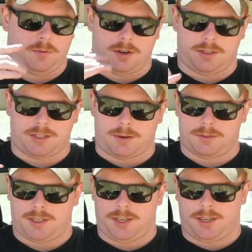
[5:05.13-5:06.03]
was I
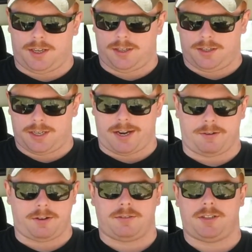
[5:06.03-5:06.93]
was getting
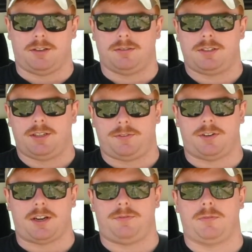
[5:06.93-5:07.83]
carrier tilt. If
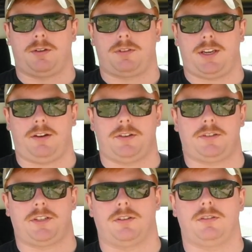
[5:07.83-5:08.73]
you're not familiar with carrier
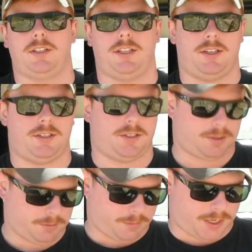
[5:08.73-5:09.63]
tilt,
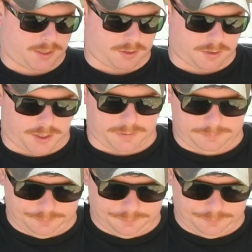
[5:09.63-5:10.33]
is basically